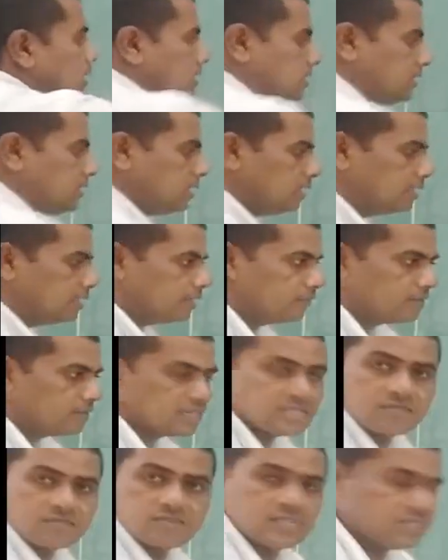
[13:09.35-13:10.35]
Here, f
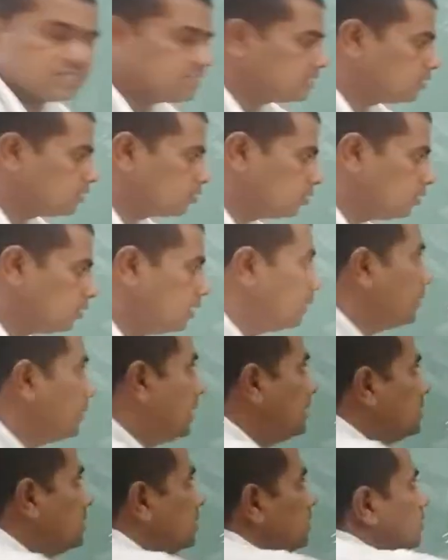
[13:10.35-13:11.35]
dash of z is equal to
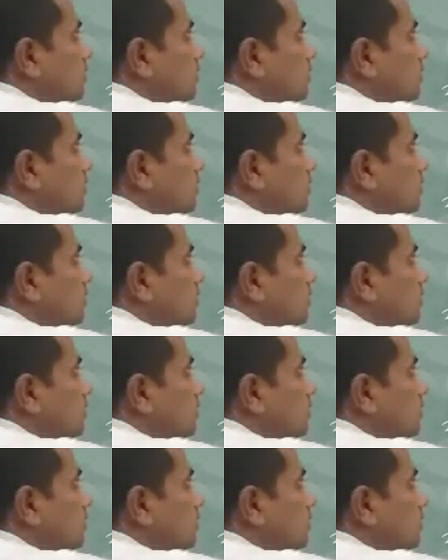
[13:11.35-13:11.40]
limit